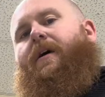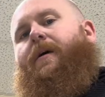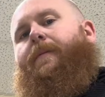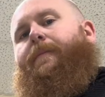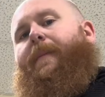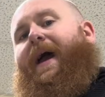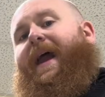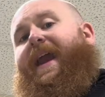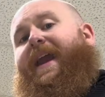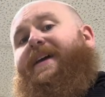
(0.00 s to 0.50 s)

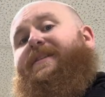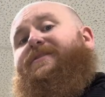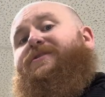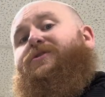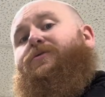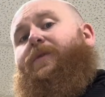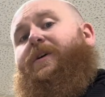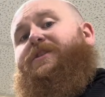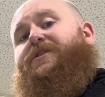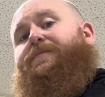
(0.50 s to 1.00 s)
my hands
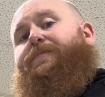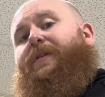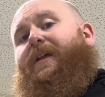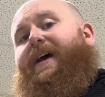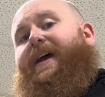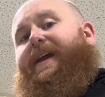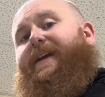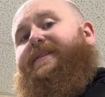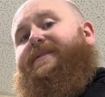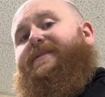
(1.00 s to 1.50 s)
switch
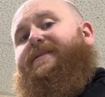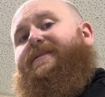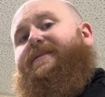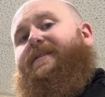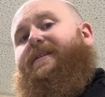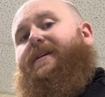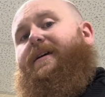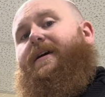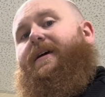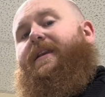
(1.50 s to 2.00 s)
place.
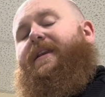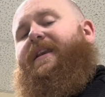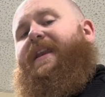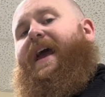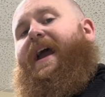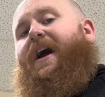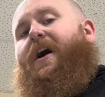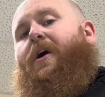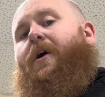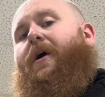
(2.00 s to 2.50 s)

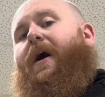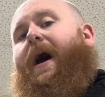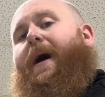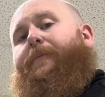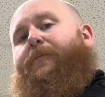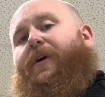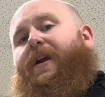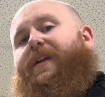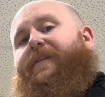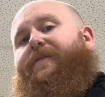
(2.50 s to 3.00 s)
Now I'm
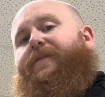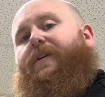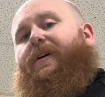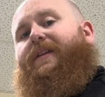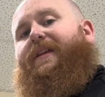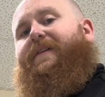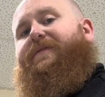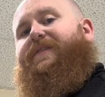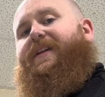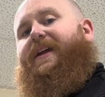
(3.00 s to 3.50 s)
ready for a
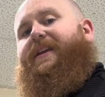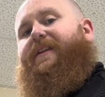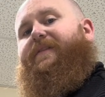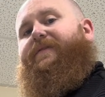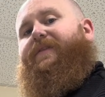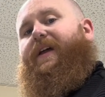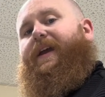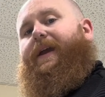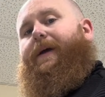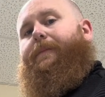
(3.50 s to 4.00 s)
left-handed
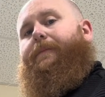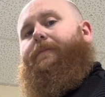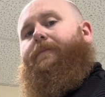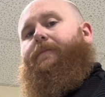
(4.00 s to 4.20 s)
flam.